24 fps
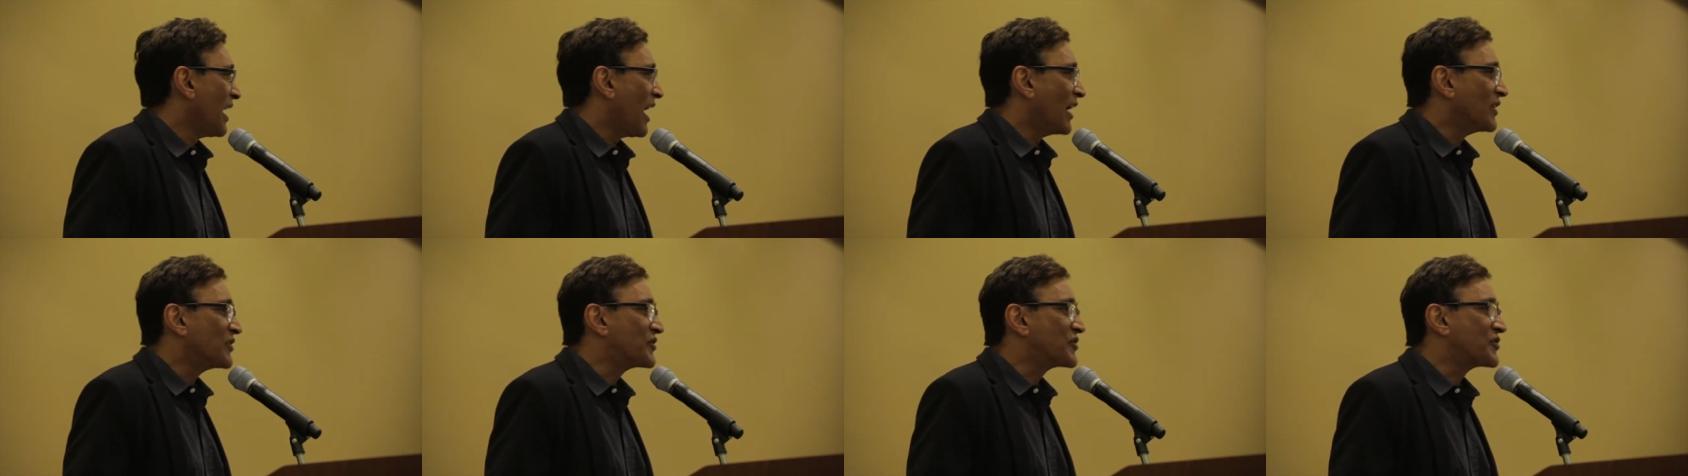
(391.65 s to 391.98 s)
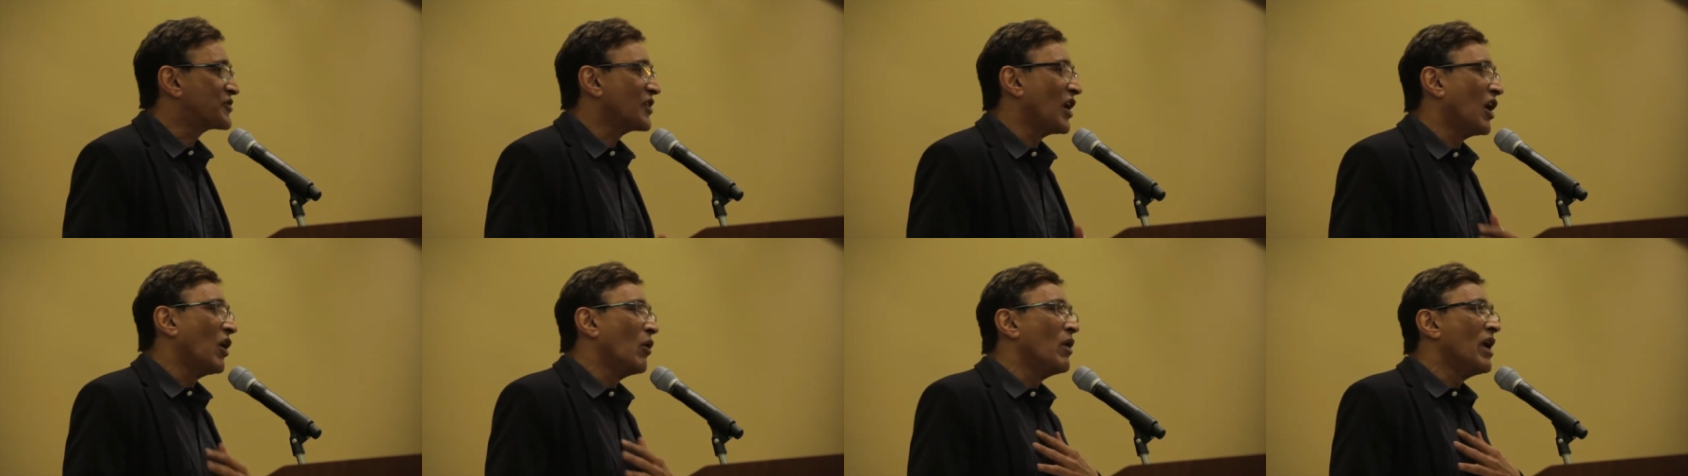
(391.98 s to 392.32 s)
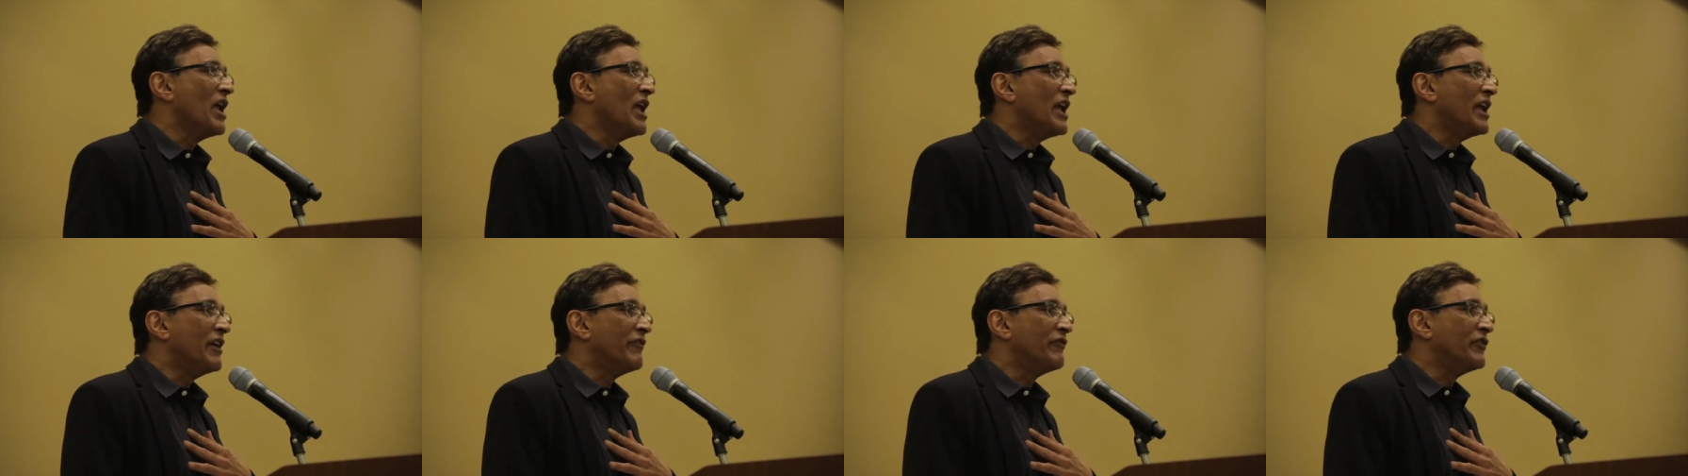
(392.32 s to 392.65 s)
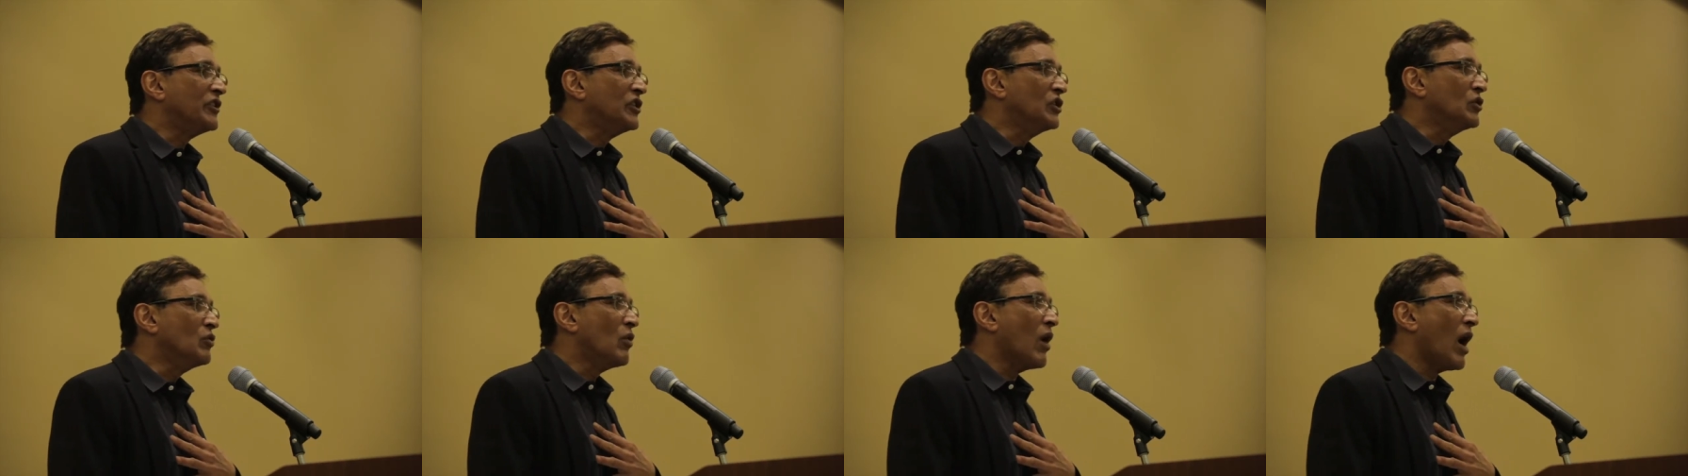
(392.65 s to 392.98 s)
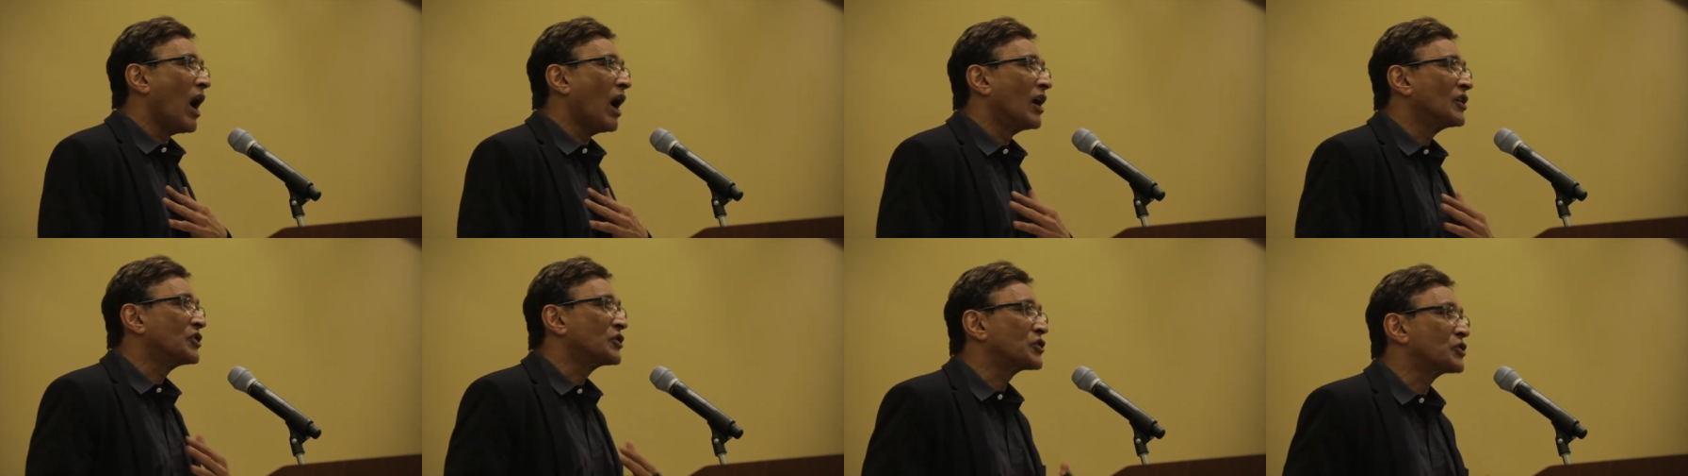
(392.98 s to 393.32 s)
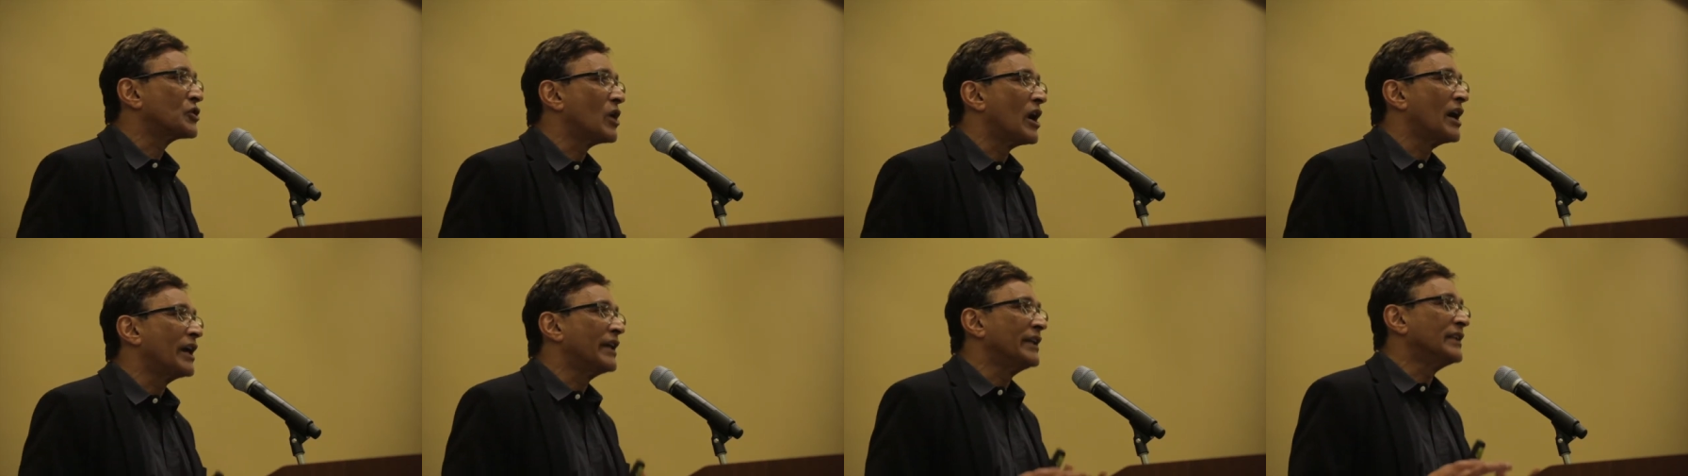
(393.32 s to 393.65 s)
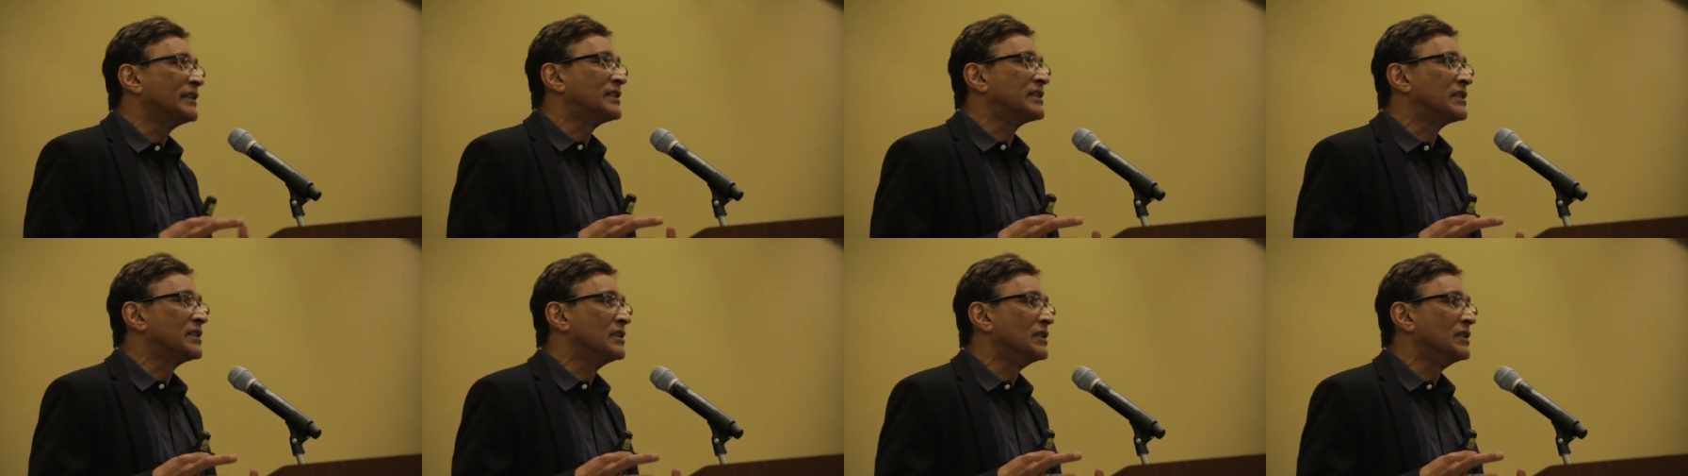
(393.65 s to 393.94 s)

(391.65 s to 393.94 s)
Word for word: And so, if you are trying